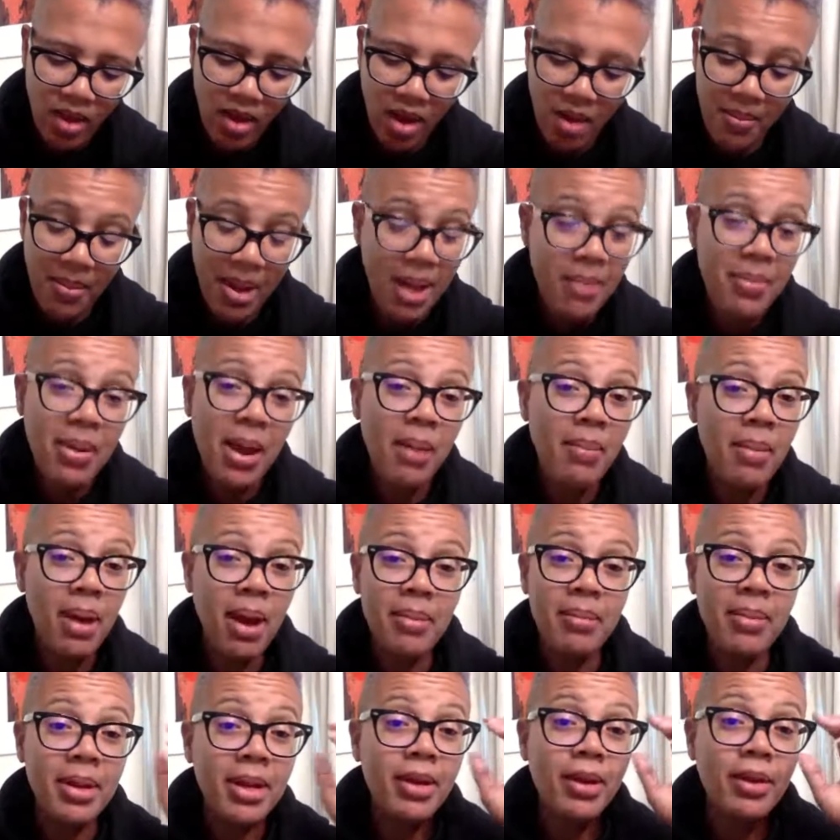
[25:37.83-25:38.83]
Or maybe I
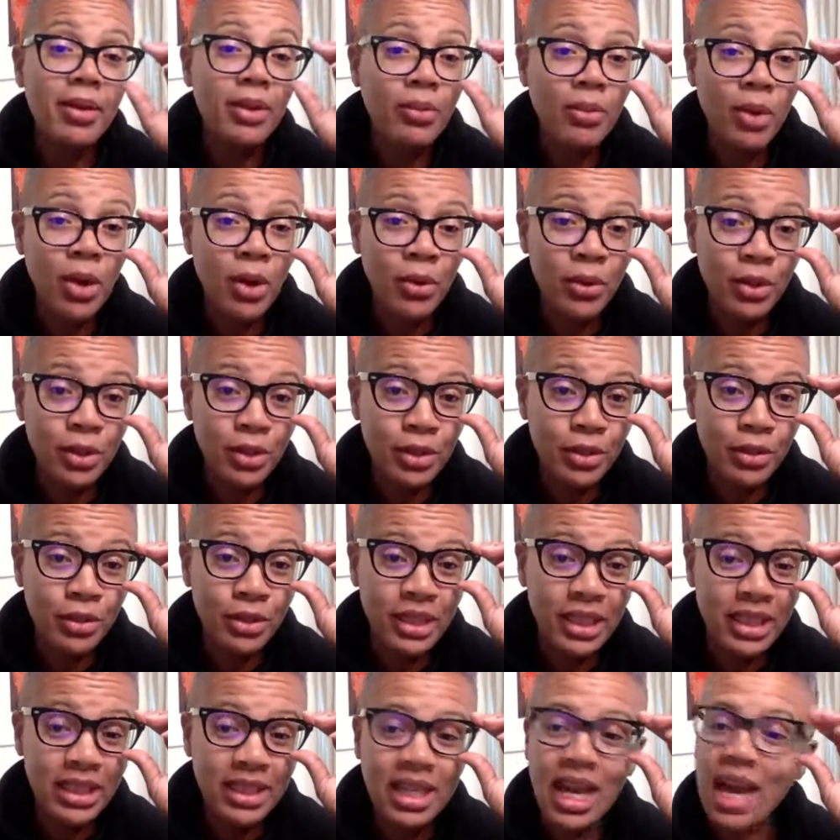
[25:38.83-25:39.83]
might be on the road and do
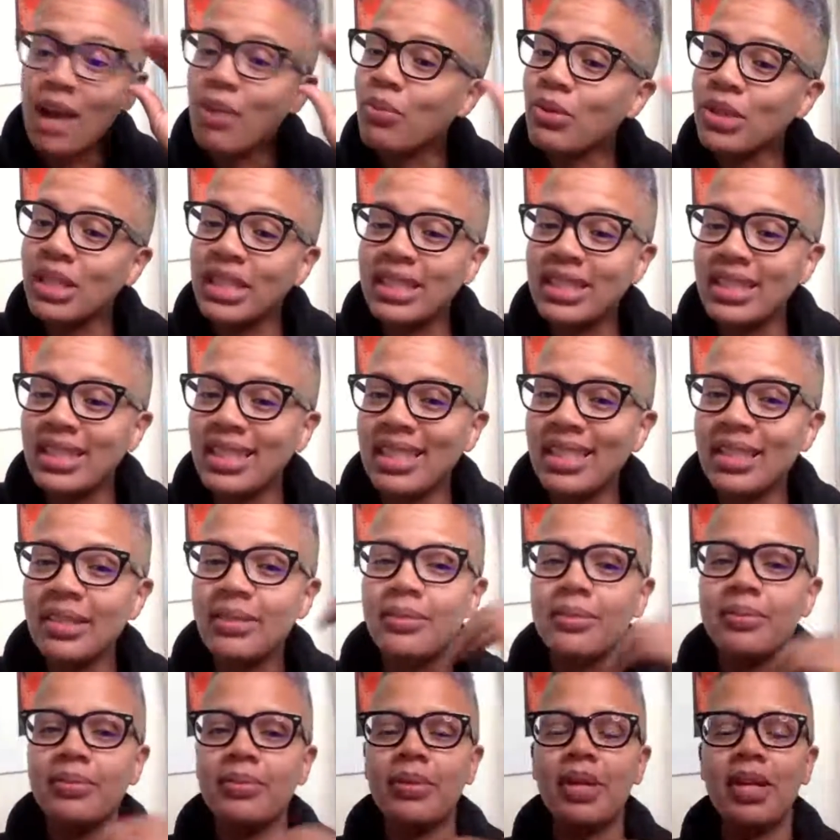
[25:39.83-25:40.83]
tea time. We'll see.
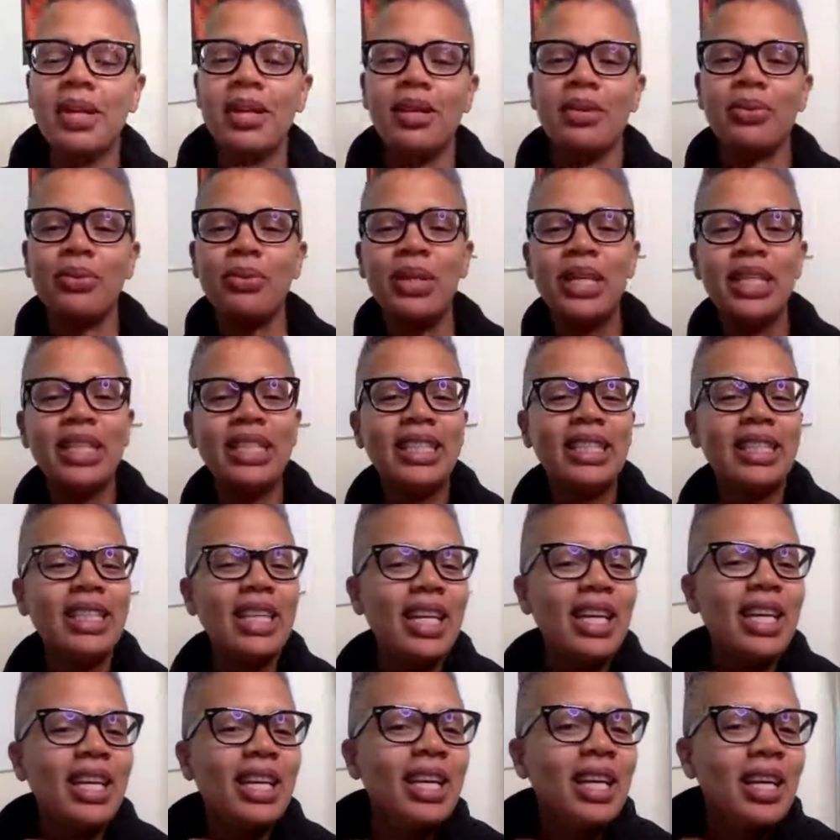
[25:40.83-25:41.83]
We'll
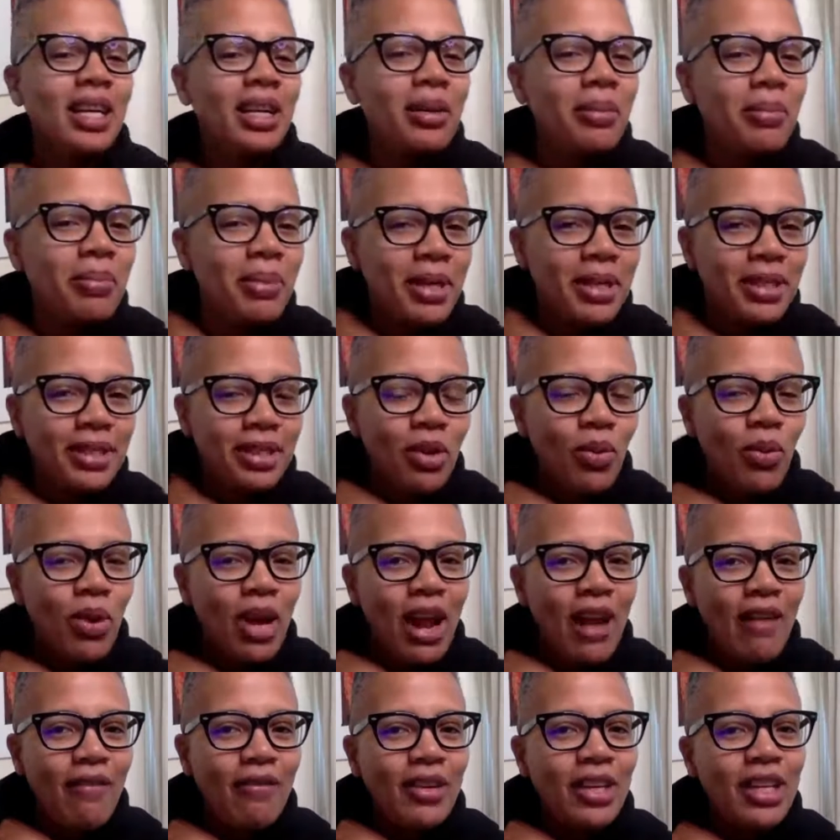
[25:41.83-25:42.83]
see. Depends on
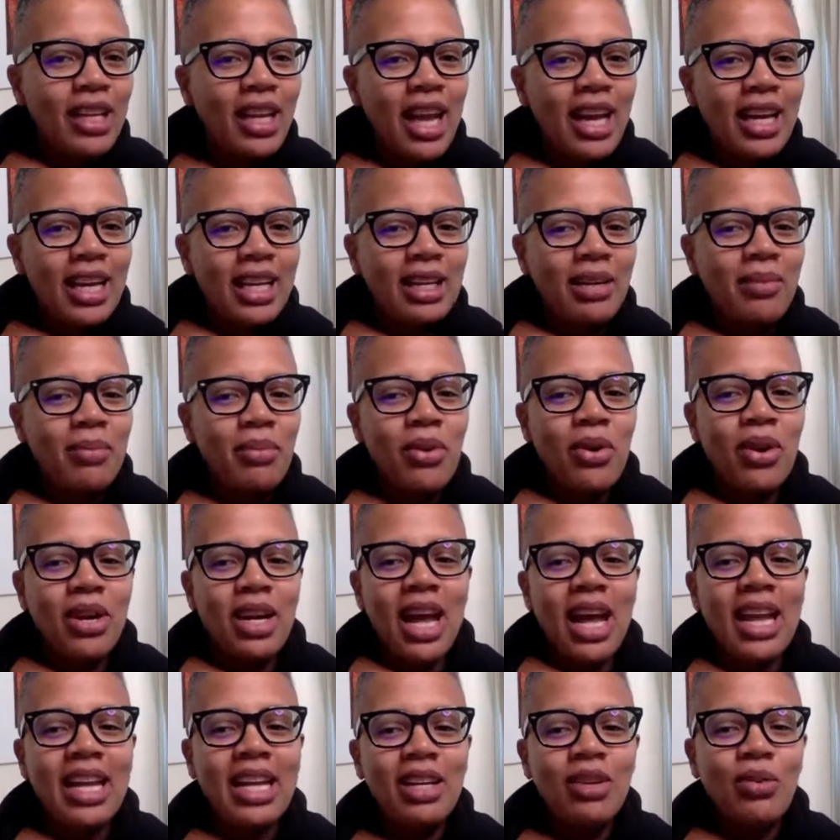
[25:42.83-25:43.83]
what I feel like in the morning.
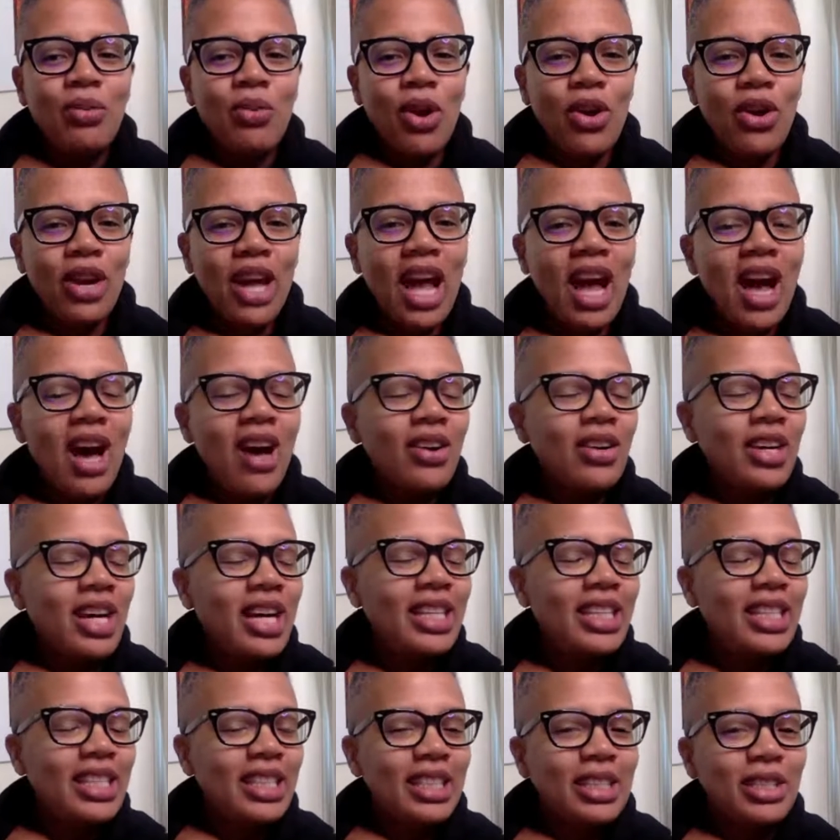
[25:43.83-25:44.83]
I need to work out. I
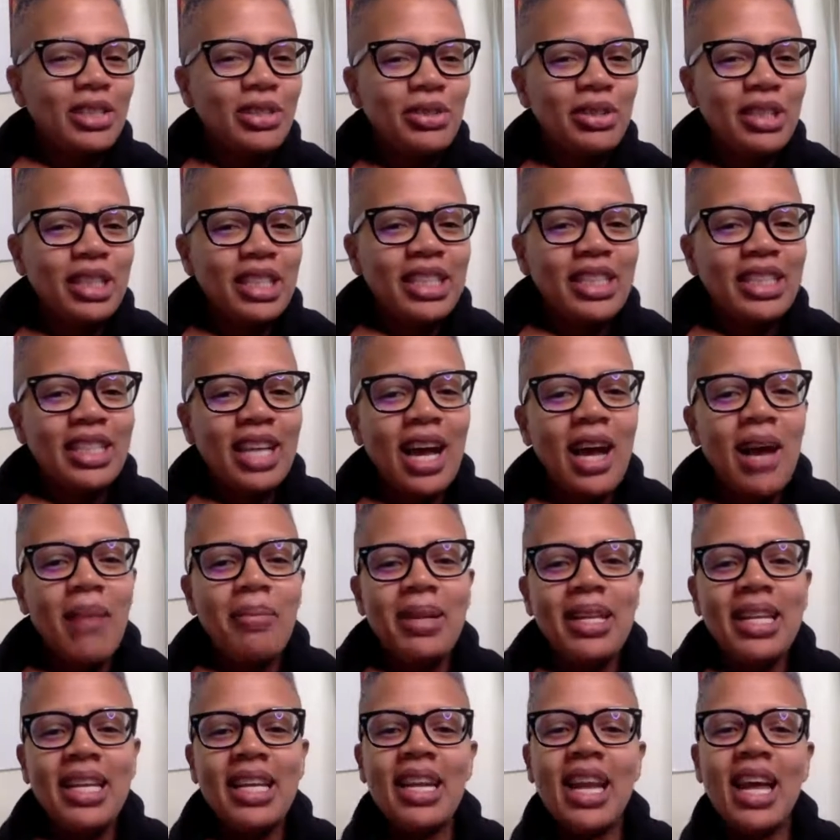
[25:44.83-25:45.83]
need to do tea time,
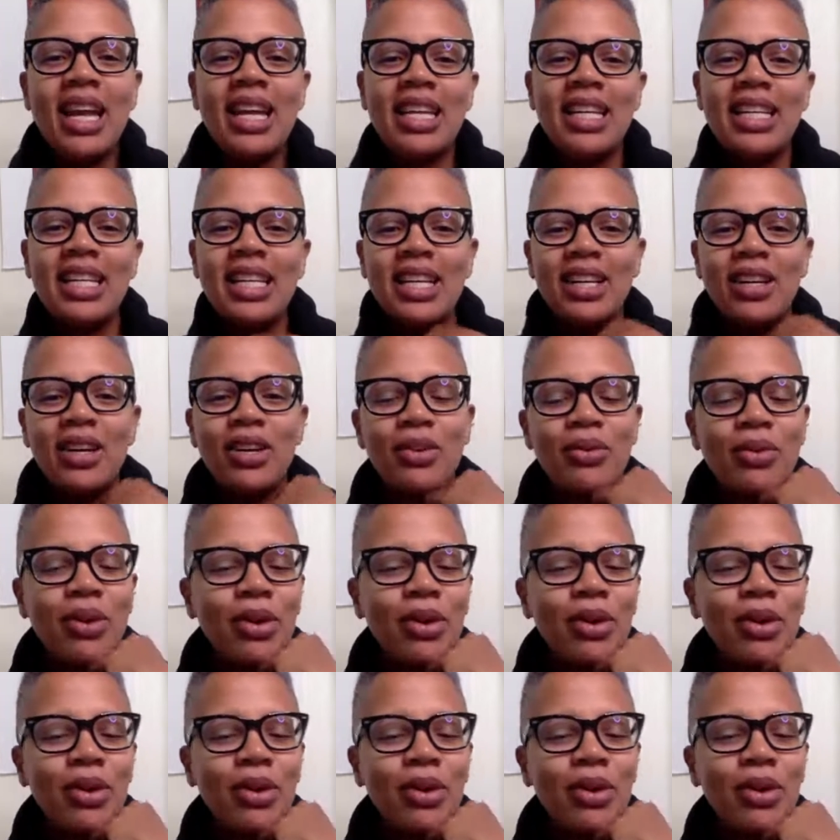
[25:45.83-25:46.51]
and then I need to get on the